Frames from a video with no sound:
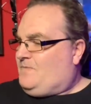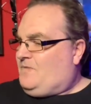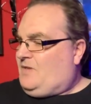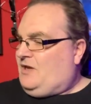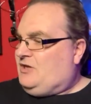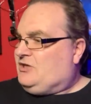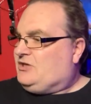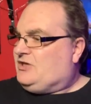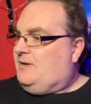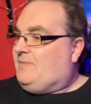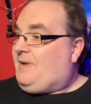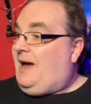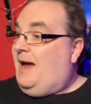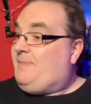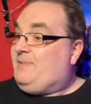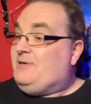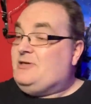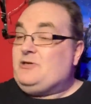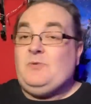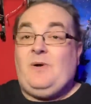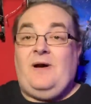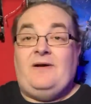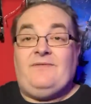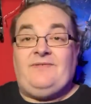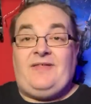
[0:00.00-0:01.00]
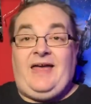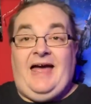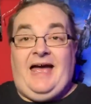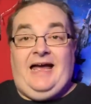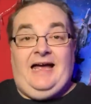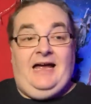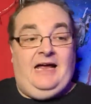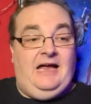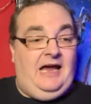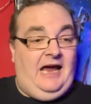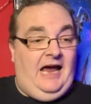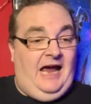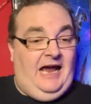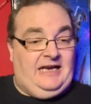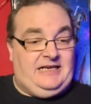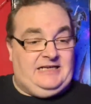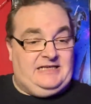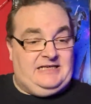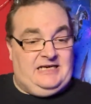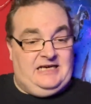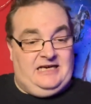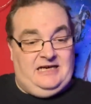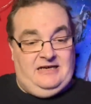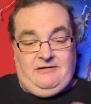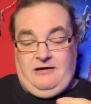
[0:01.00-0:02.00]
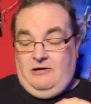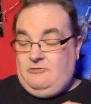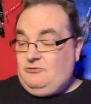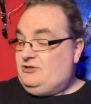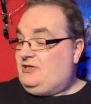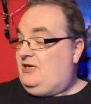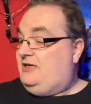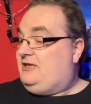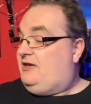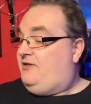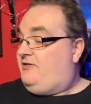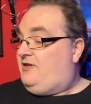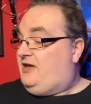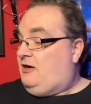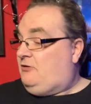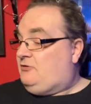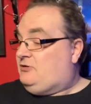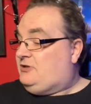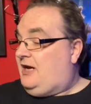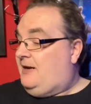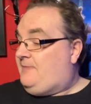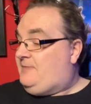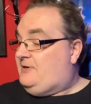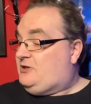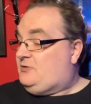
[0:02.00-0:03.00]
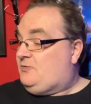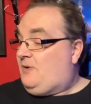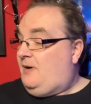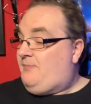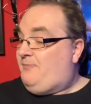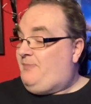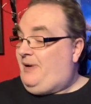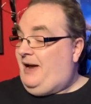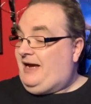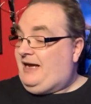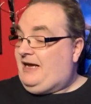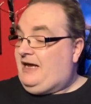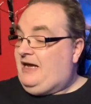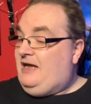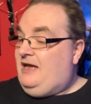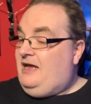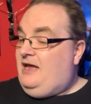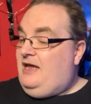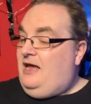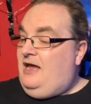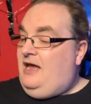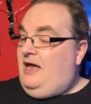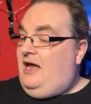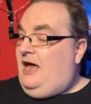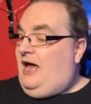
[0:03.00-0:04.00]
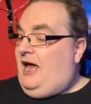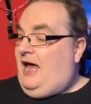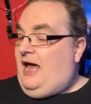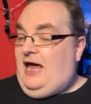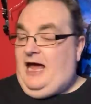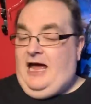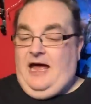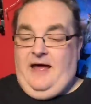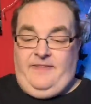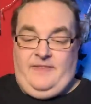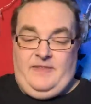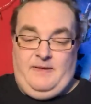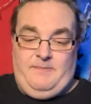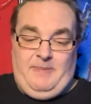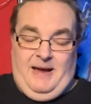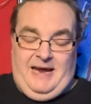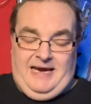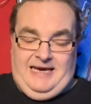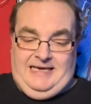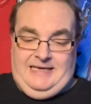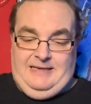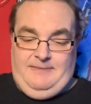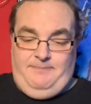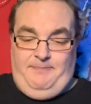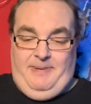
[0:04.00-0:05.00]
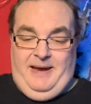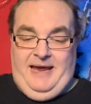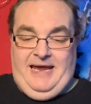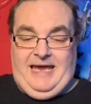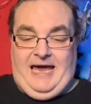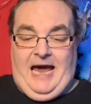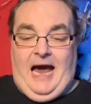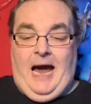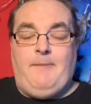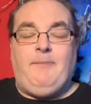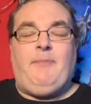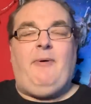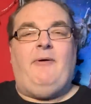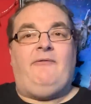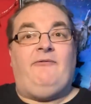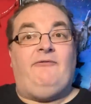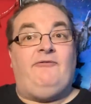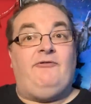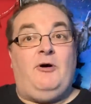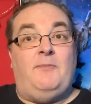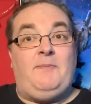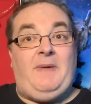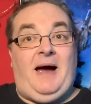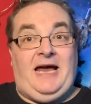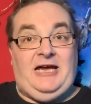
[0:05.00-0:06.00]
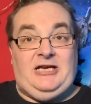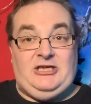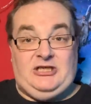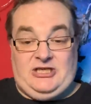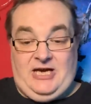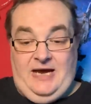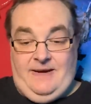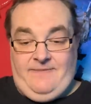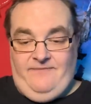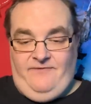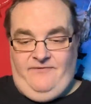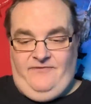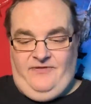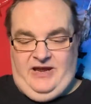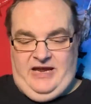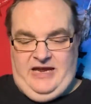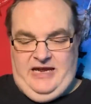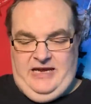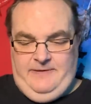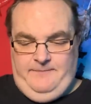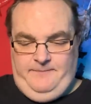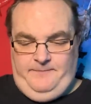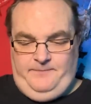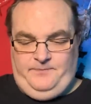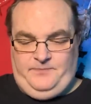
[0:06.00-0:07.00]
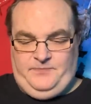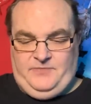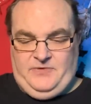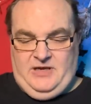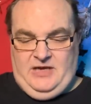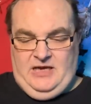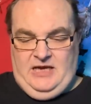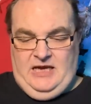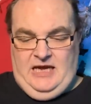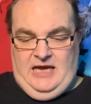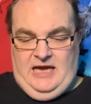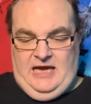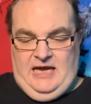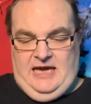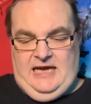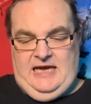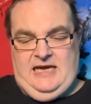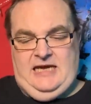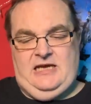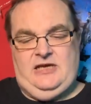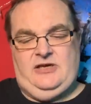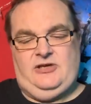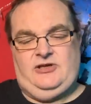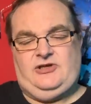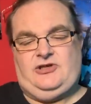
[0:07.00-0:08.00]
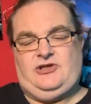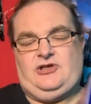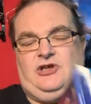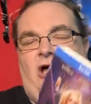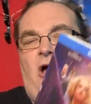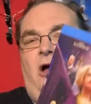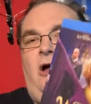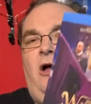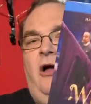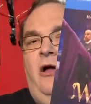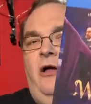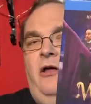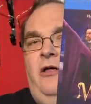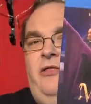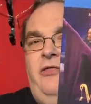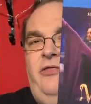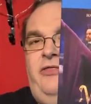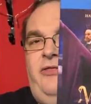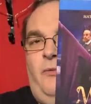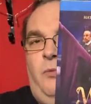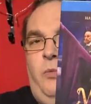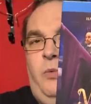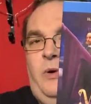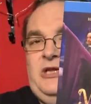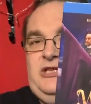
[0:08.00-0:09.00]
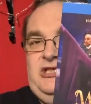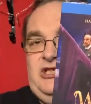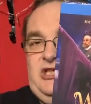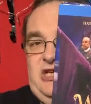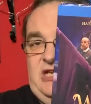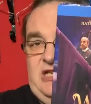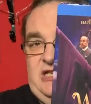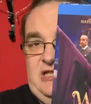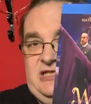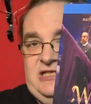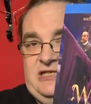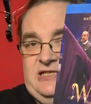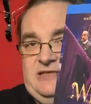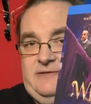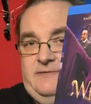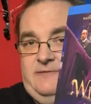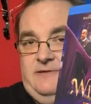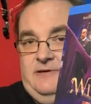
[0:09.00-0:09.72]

So I'm happy to have that. And I'll send the old damaged one back. The main pickup from HMV is The Witches.